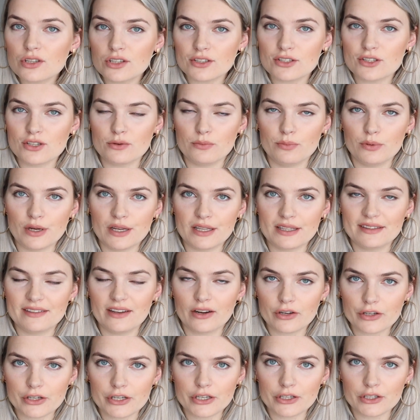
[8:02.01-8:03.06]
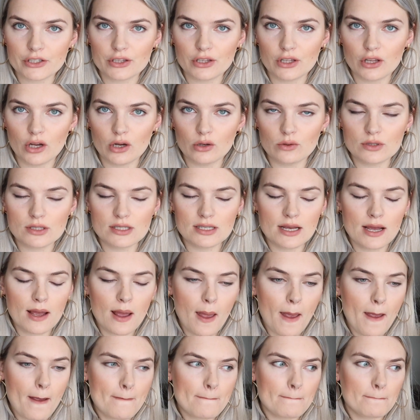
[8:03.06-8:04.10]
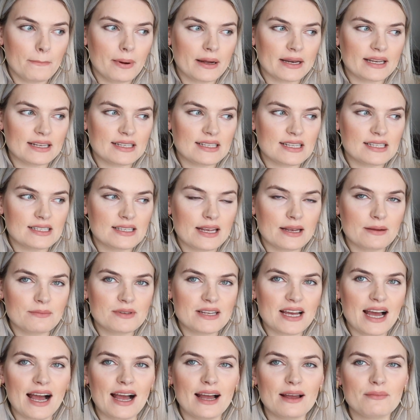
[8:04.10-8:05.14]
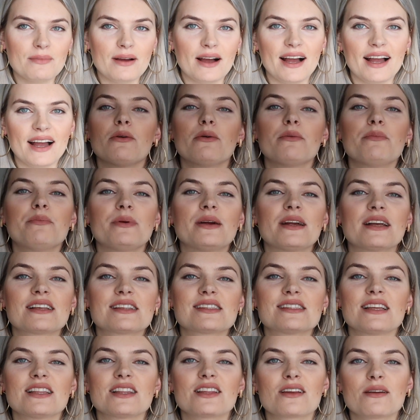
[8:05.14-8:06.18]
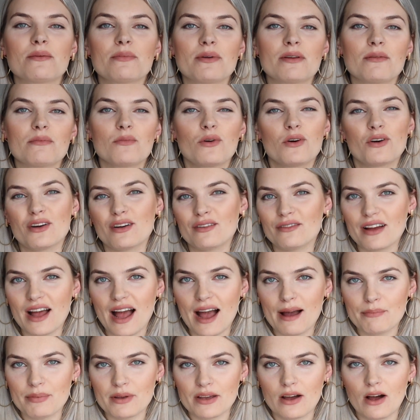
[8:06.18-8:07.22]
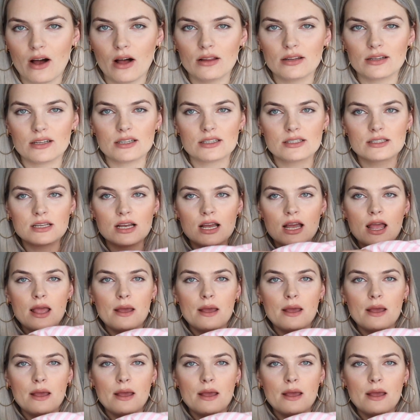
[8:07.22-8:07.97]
good to bring darker clothes, but at the same time will bring a little bit more of a happy colors.